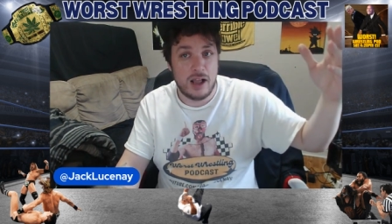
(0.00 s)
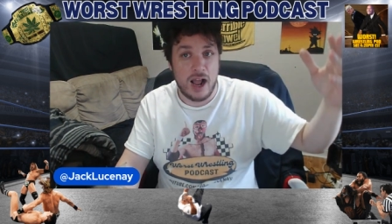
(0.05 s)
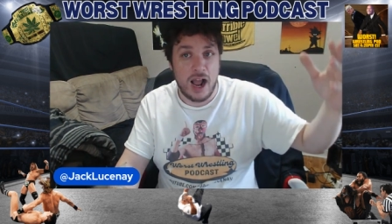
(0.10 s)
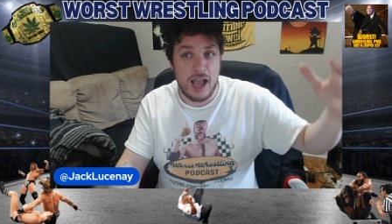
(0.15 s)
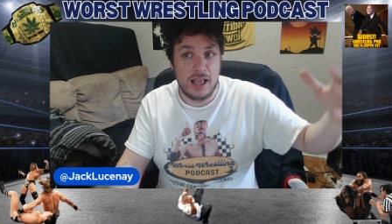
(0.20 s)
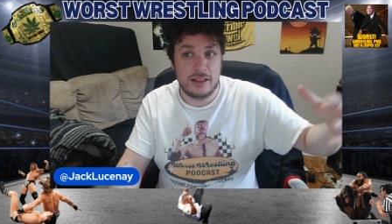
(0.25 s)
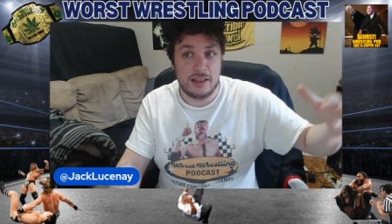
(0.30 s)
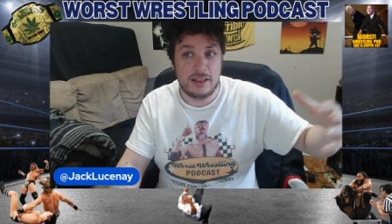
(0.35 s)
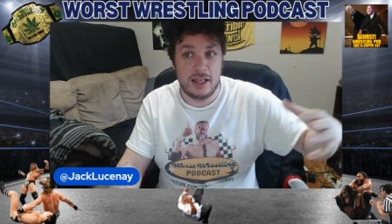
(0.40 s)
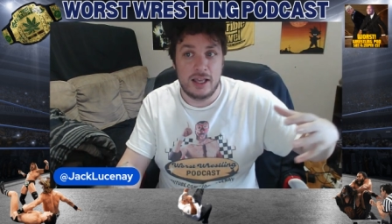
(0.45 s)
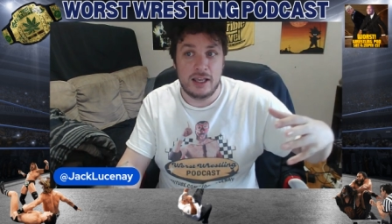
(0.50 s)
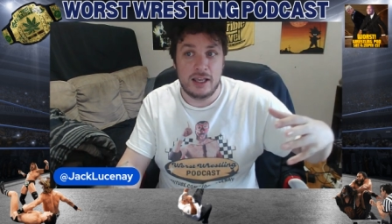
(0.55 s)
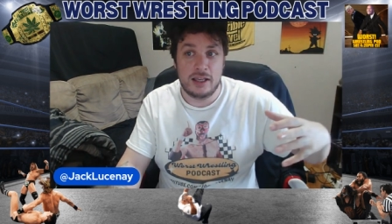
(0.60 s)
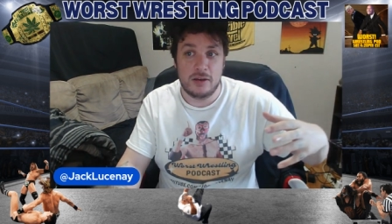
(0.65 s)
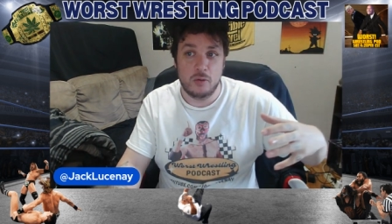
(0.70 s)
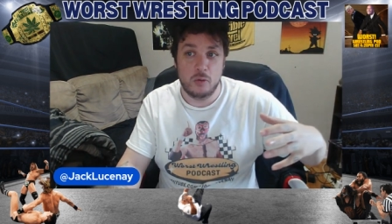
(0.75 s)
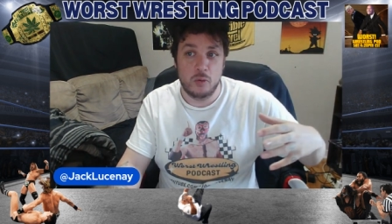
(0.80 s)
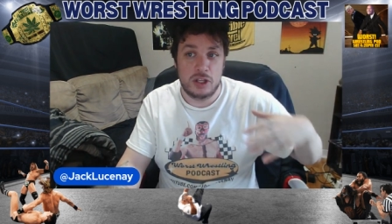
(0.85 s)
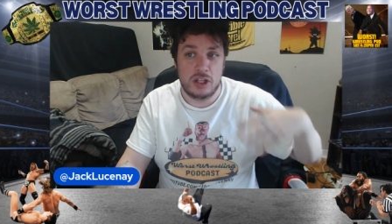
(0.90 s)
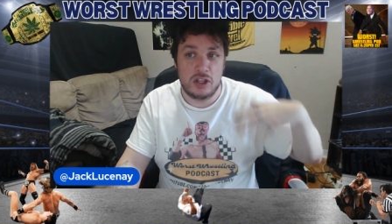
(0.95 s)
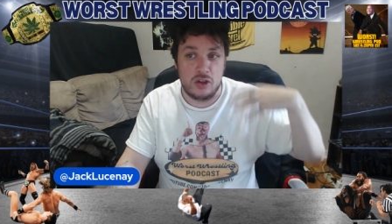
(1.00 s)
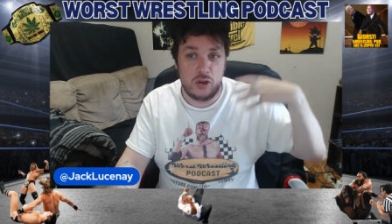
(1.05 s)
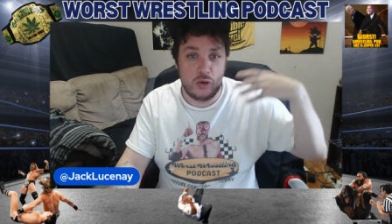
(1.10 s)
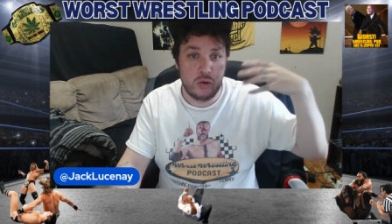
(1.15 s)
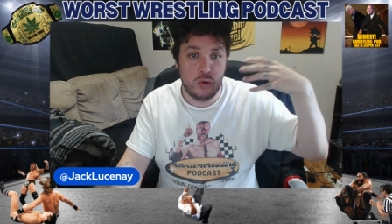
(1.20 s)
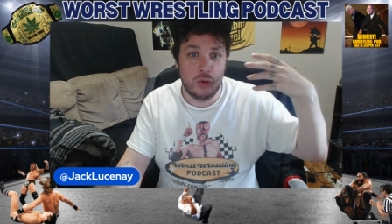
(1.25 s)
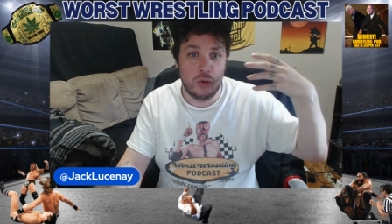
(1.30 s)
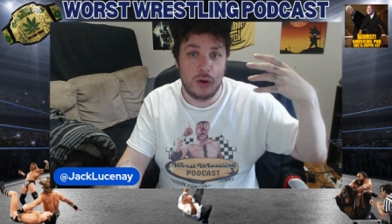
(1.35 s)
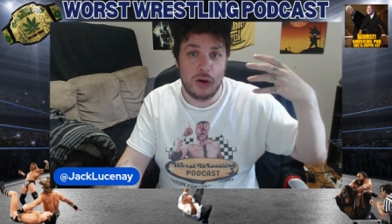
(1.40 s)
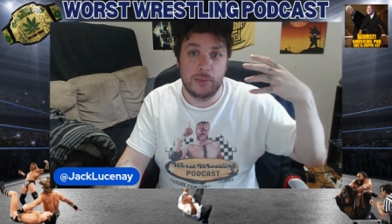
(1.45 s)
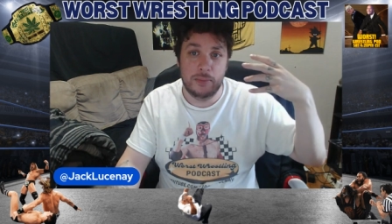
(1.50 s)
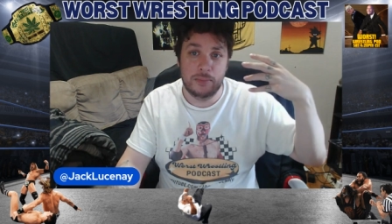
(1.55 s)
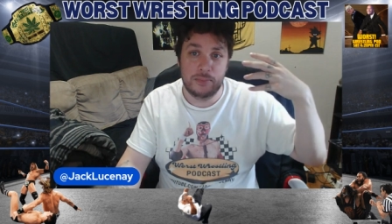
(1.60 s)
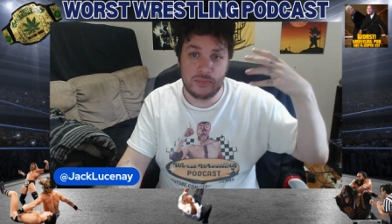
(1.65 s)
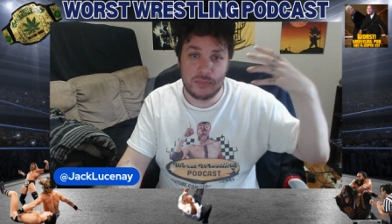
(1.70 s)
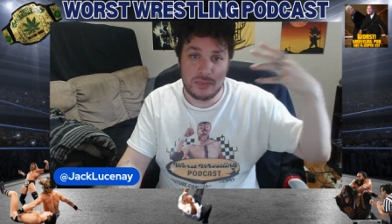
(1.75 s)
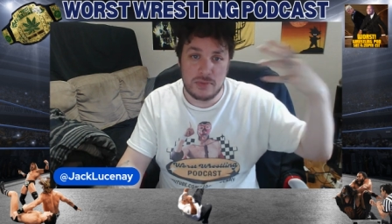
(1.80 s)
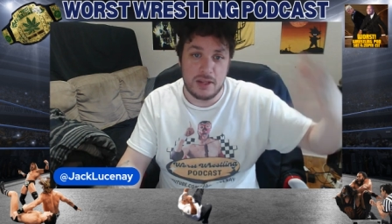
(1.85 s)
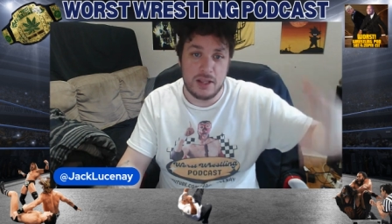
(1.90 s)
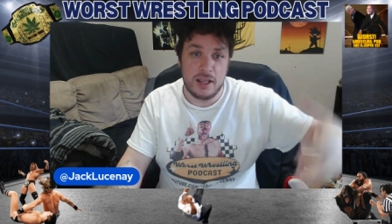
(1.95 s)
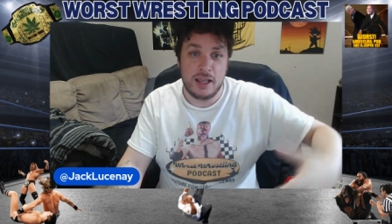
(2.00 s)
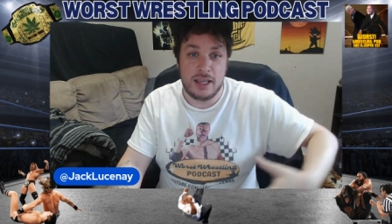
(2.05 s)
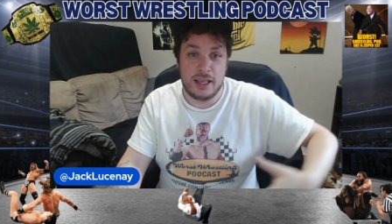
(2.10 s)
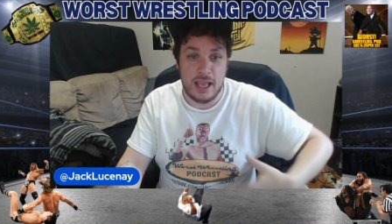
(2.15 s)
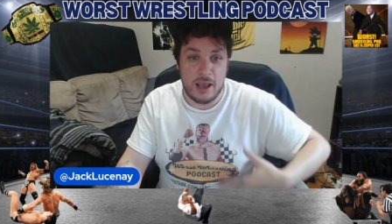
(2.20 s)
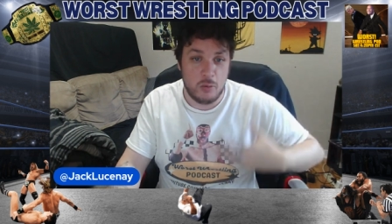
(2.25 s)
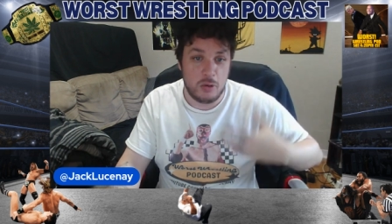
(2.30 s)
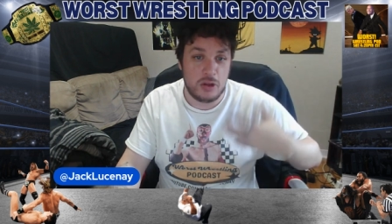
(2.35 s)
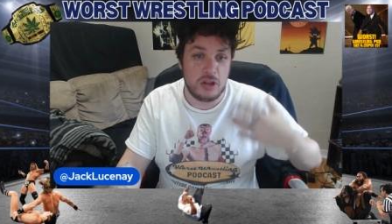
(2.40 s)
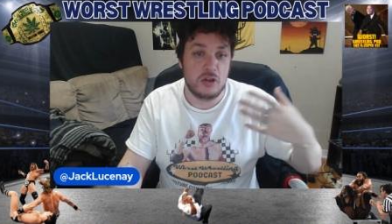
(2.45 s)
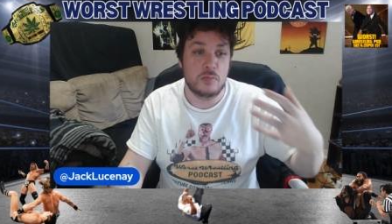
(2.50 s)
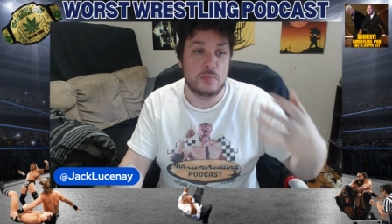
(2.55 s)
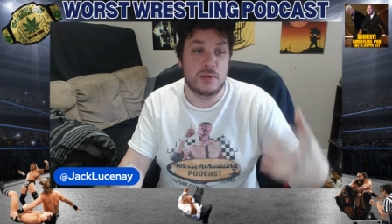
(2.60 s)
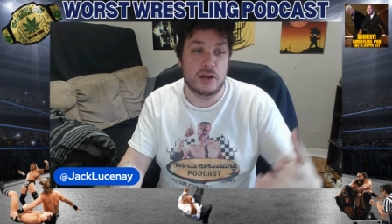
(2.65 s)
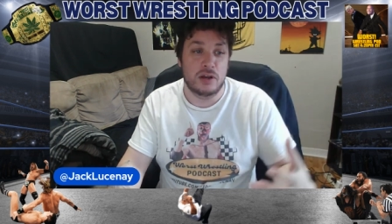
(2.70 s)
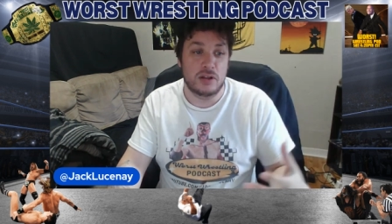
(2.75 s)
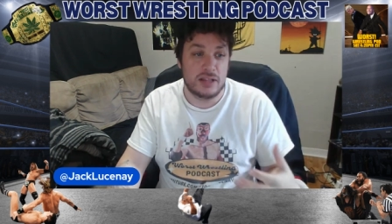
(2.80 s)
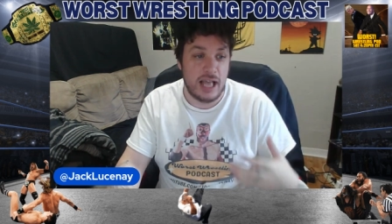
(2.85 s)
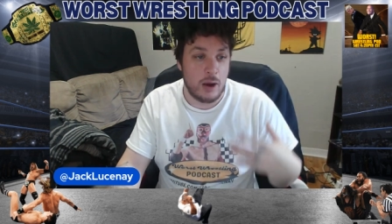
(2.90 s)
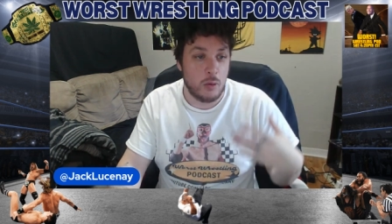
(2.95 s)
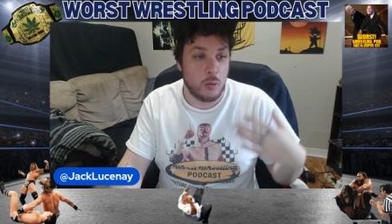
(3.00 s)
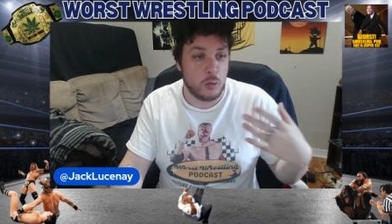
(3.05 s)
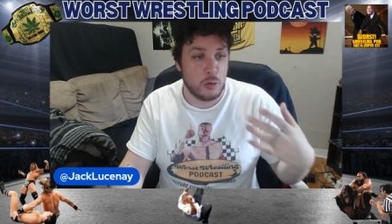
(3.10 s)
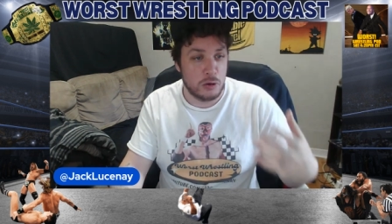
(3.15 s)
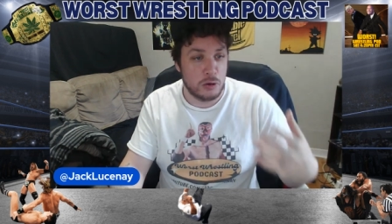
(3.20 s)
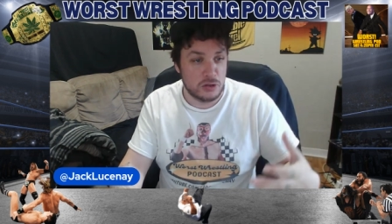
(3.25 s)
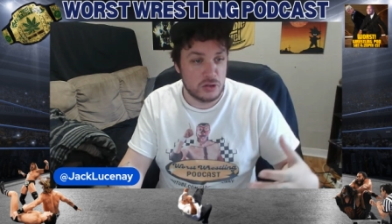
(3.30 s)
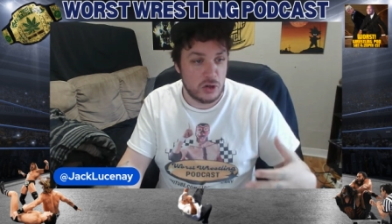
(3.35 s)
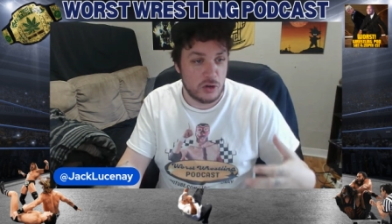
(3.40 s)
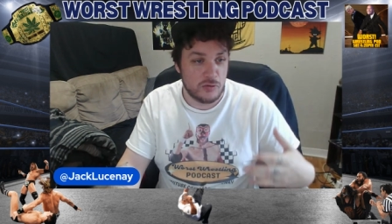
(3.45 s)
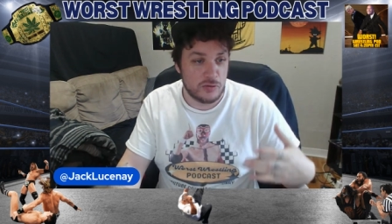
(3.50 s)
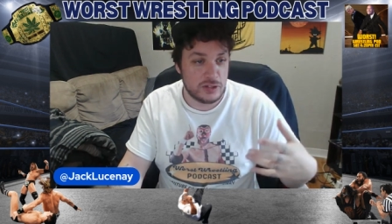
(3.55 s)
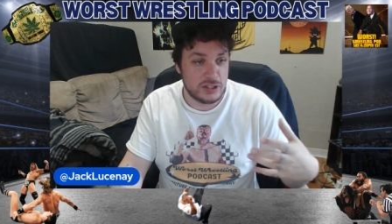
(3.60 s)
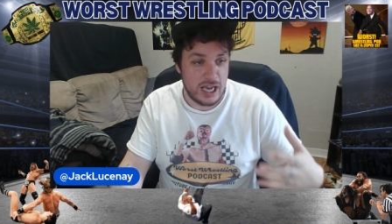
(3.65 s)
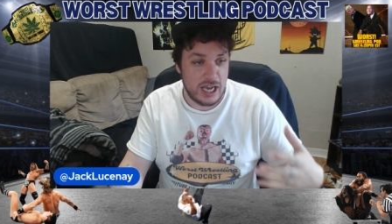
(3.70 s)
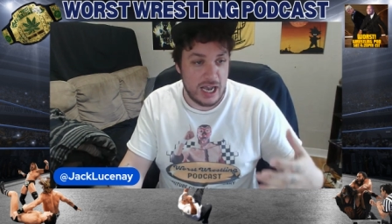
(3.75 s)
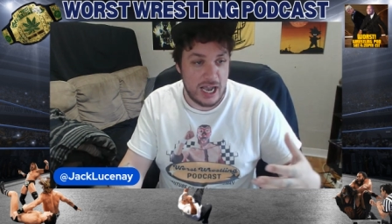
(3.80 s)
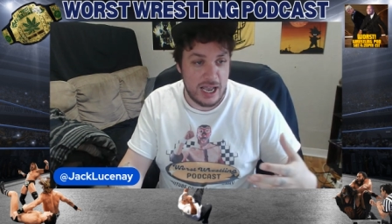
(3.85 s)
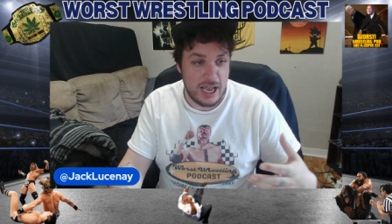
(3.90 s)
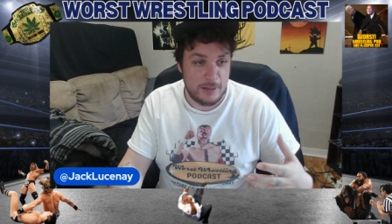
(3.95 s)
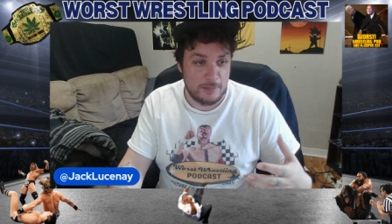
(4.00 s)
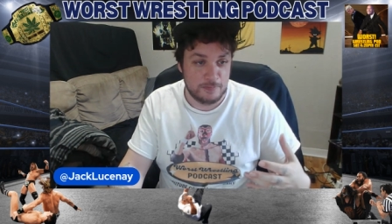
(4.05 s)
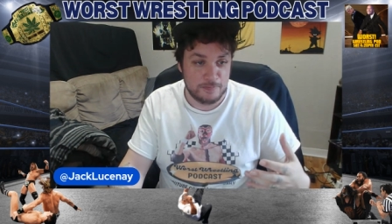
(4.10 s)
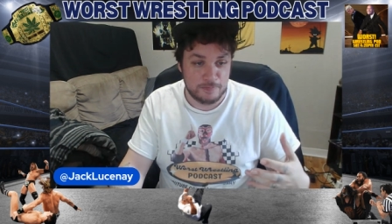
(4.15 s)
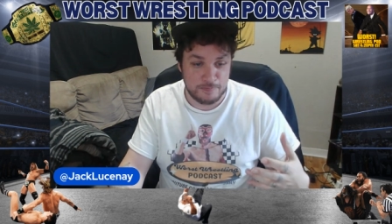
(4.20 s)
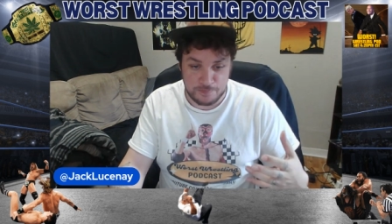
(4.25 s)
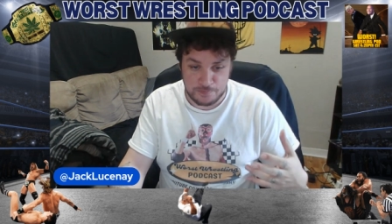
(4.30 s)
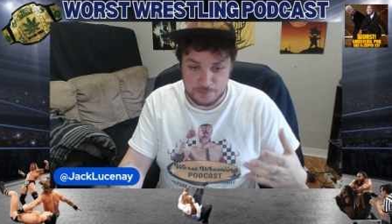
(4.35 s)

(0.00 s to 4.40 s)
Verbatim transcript: I think when you, again, when you build that world over time